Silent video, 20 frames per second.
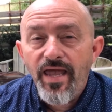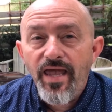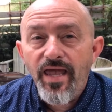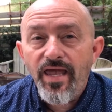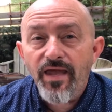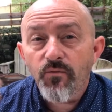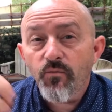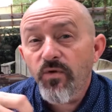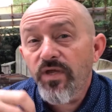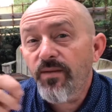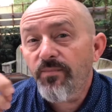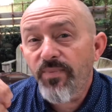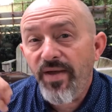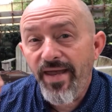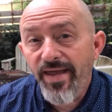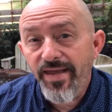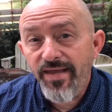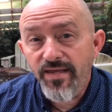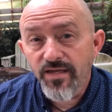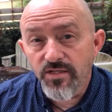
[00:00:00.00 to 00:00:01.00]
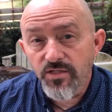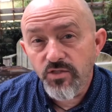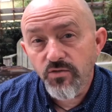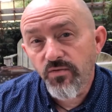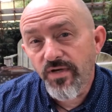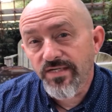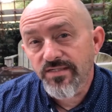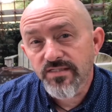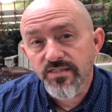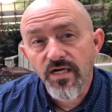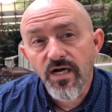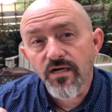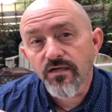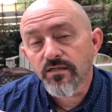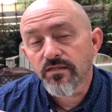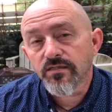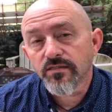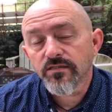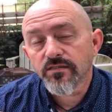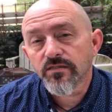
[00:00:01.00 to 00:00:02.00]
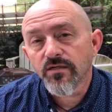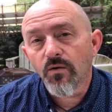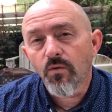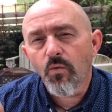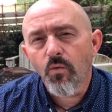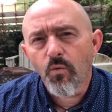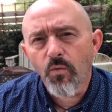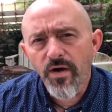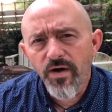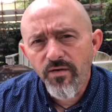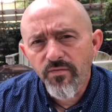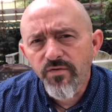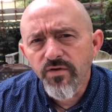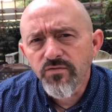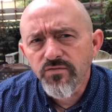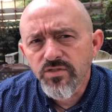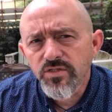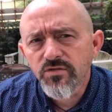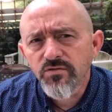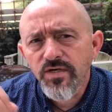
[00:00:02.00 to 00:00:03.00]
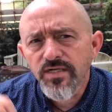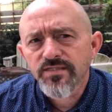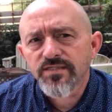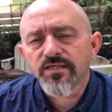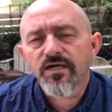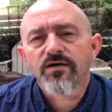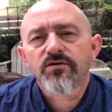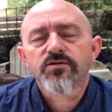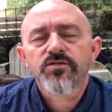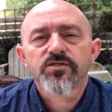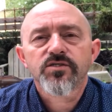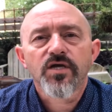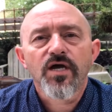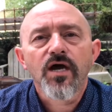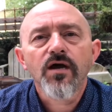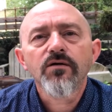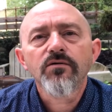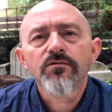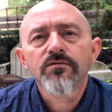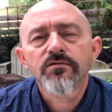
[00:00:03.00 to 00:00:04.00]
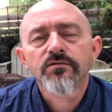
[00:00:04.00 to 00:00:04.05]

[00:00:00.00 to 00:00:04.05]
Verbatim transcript: and we pay in U S dollars, where those U S dollars go?